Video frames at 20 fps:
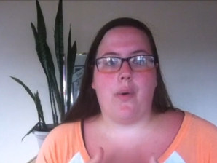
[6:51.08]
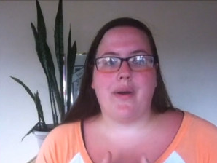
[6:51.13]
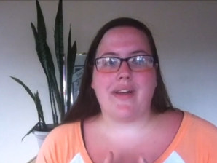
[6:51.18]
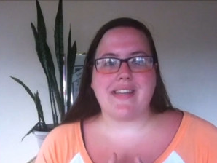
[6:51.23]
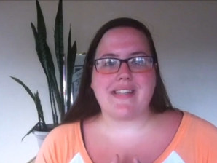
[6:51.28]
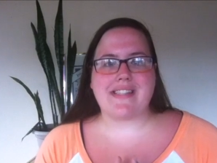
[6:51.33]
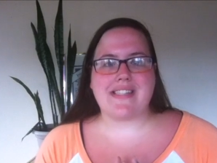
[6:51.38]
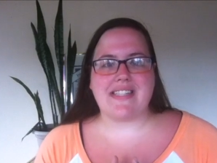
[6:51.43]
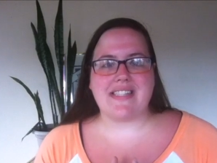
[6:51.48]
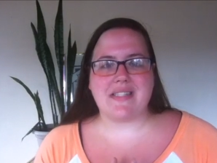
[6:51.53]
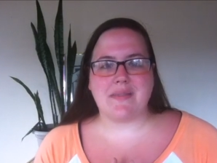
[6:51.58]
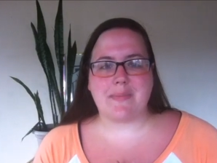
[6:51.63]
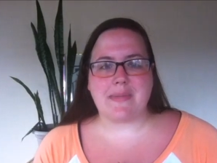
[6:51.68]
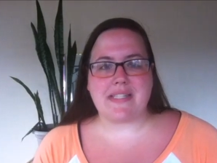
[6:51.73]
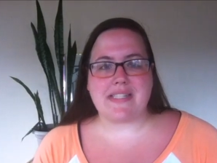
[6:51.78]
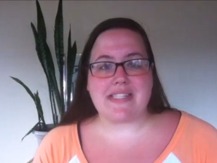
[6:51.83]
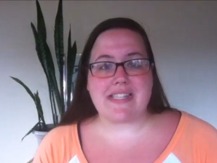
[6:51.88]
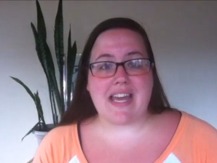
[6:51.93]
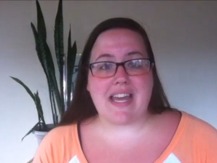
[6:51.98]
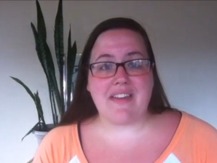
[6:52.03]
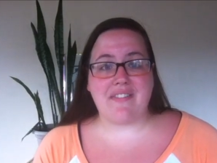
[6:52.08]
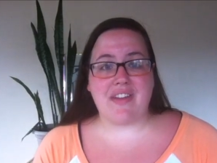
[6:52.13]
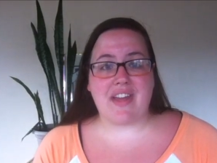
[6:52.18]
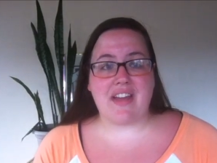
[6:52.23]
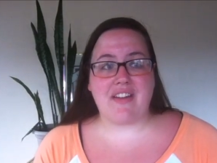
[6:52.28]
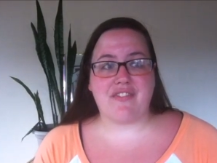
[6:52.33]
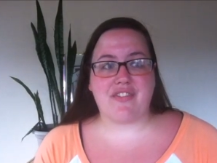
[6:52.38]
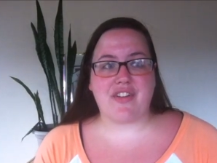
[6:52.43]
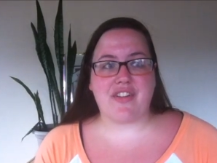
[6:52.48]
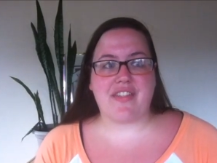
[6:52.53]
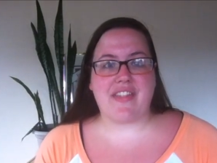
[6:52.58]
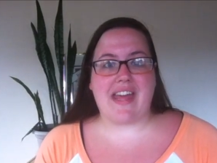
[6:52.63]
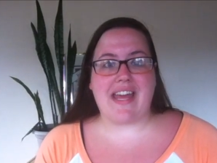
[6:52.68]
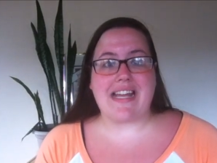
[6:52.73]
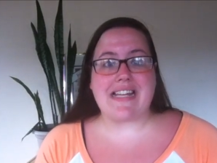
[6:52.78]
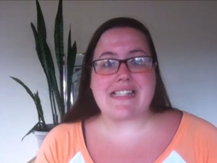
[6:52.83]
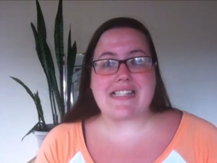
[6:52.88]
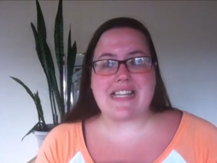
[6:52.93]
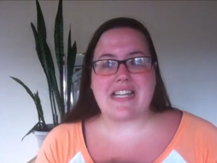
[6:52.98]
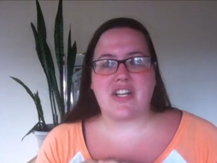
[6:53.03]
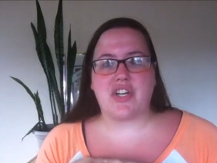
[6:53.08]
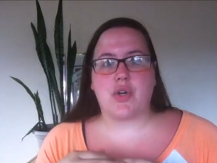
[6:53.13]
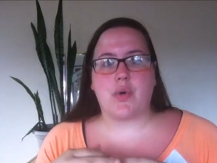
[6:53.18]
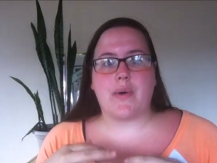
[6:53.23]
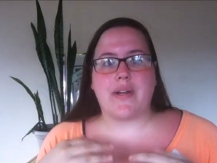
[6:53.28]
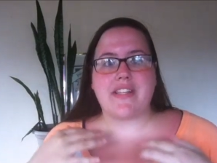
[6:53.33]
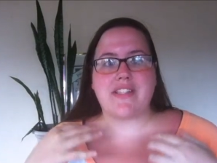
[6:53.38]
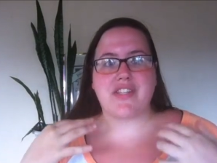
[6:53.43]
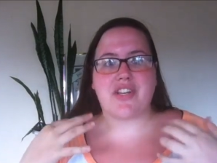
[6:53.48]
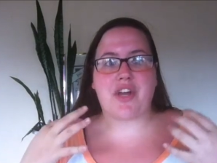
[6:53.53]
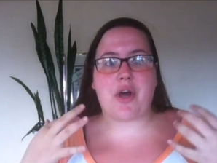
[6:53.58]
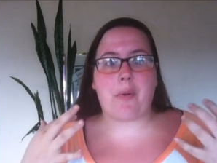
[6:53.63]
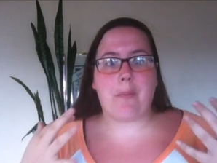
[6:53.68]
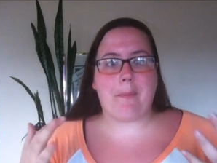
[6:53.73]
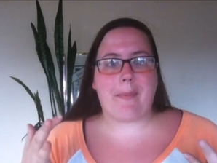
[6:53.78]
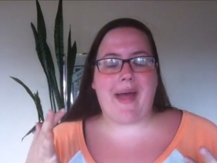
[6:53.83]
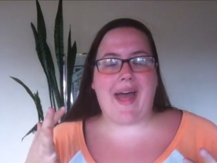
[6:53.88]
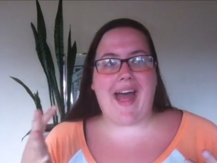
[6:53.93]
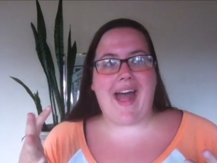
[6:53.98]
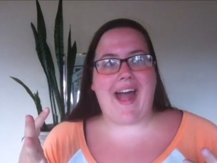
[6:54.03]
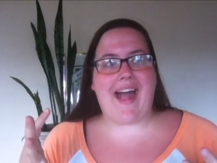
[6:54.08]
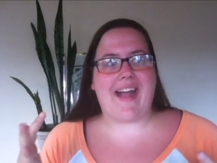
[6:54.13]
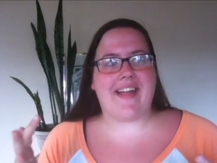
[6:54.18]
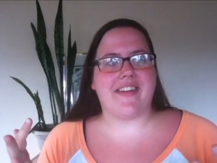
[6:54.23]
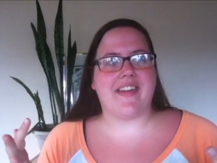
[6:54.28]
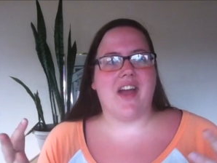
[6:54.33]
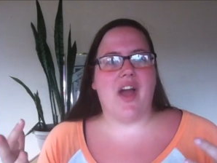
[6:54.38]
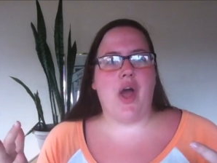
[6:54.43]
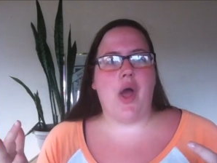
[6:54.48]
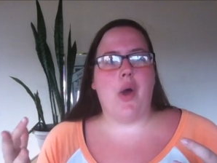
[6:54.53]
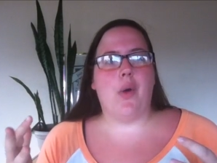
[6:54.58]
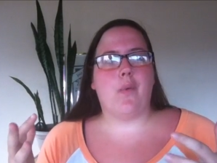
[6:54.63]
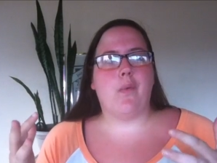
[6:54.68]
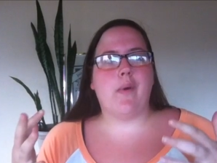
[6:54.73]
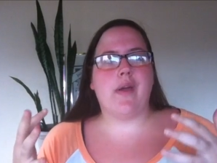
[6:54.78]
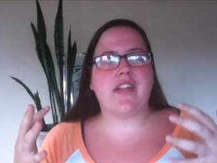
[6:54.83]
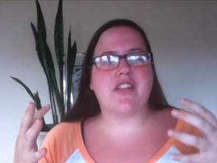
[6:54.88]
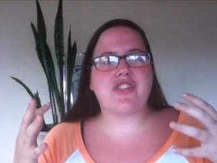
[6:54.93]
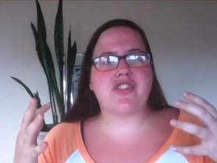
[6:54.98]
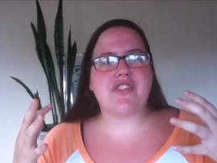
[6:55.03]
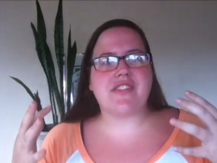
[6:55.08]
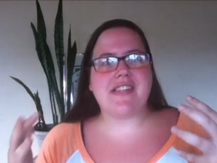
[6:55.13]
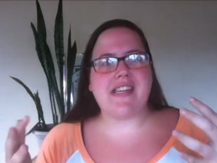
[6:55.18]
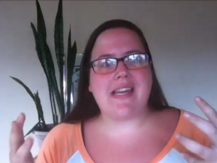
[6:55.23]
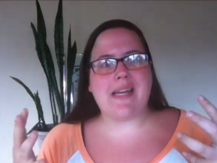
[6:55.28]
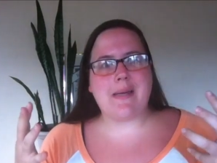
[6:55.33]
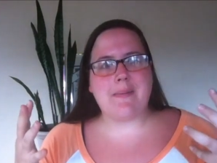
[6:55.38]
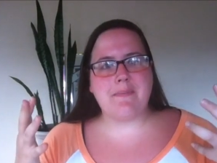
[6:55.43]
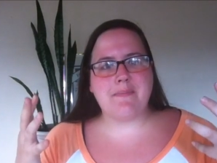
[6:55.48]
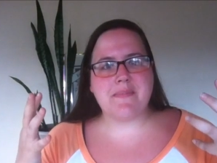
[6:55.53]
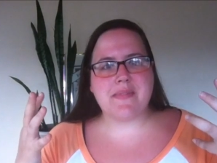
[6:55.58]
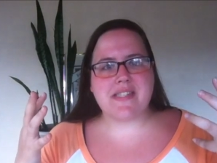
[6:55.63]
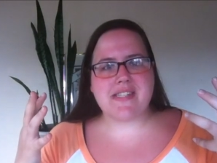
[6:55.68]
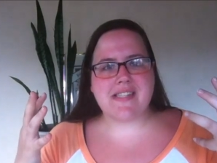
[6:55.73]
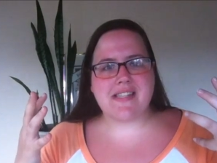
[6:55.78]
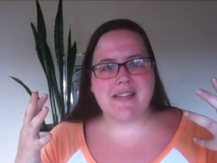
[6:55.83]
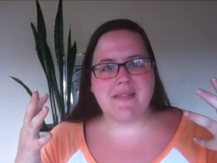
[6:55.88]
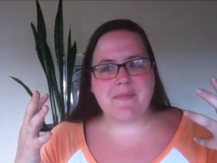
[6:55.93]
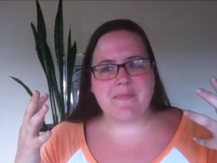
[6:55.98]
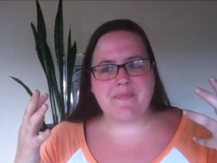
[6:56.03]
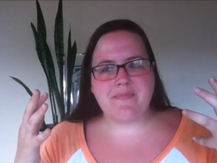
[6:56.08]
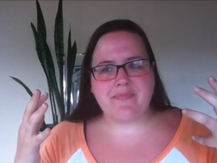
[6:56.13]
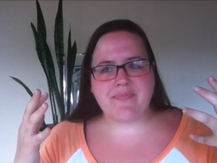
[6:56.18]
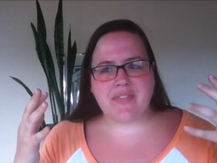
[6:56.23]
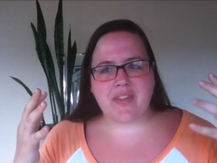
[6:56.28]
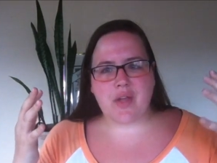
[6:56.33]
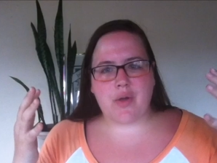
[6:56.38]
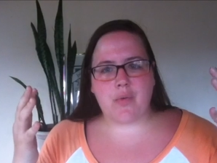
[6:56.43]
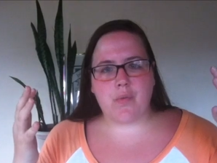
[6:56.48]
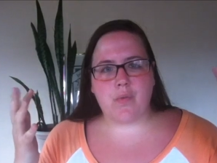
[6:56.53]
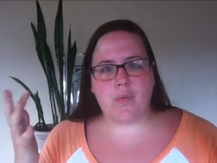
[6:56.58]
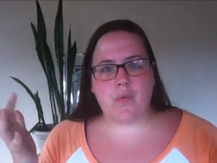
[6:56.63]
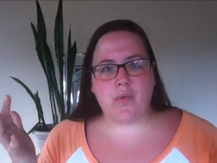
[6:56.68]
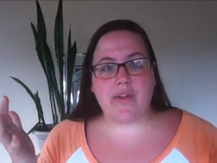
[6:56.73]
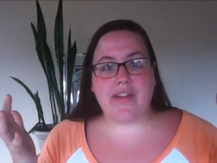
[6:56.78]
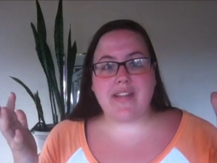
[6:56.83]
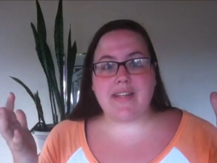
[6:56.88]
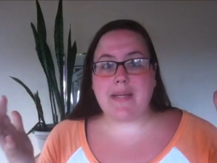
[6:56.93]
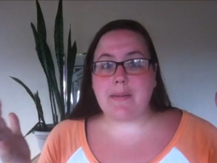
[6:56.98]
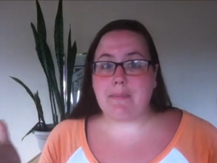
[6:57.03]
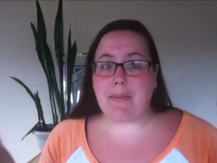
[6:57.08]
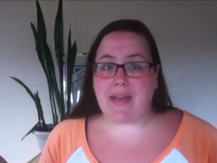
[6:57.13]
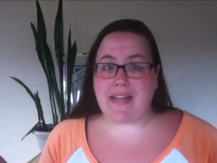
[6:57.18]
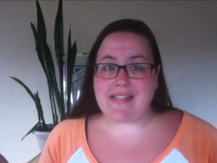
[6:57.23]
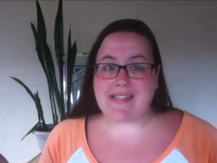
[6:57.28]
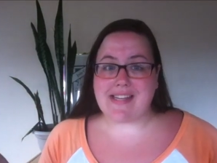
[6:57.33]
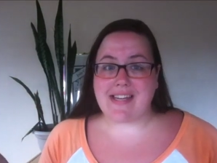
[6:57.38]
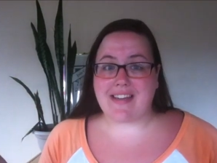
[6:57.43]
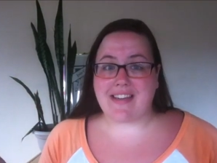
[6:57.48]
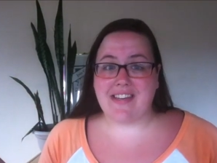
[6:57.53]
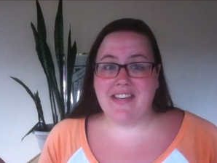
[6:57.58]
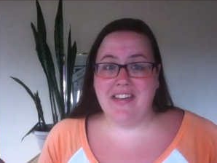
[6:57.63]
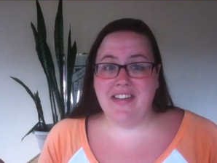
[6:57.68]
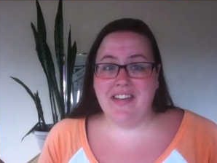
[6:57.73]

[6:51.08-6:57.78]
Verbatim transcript: always need to be saving for things that are going to go bad, which seems really basic.